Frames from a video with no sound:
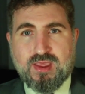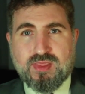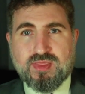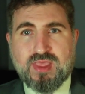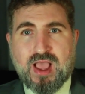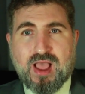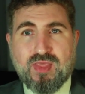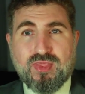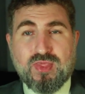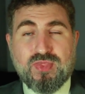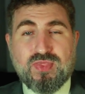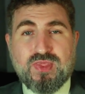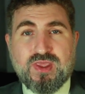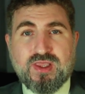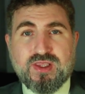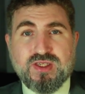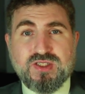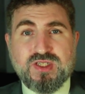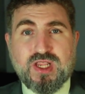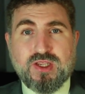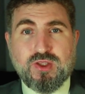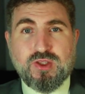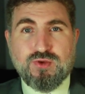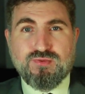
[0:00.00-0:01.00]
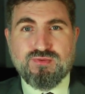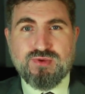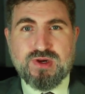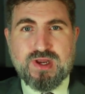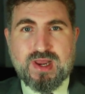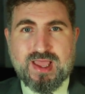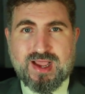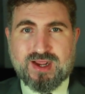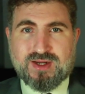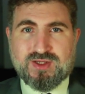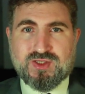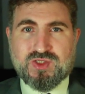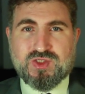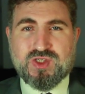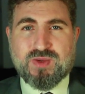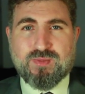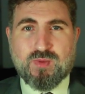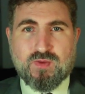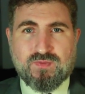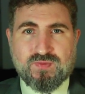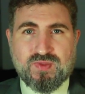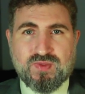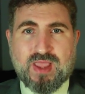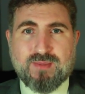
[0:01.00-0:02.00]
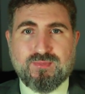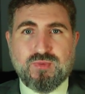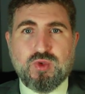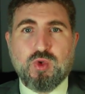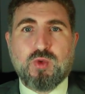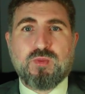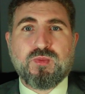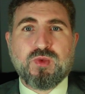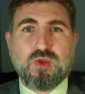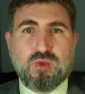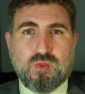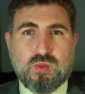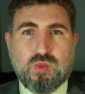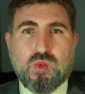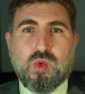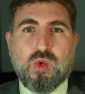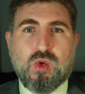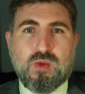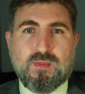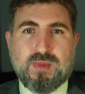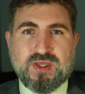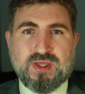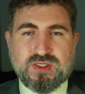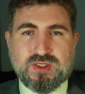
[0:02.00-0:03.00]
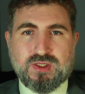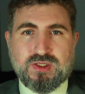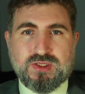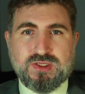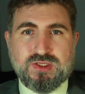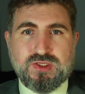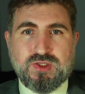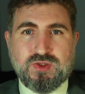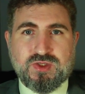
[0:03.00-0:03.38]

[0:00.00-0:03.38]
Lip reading: the other thing is that you relax some of the abdominal wall muscles.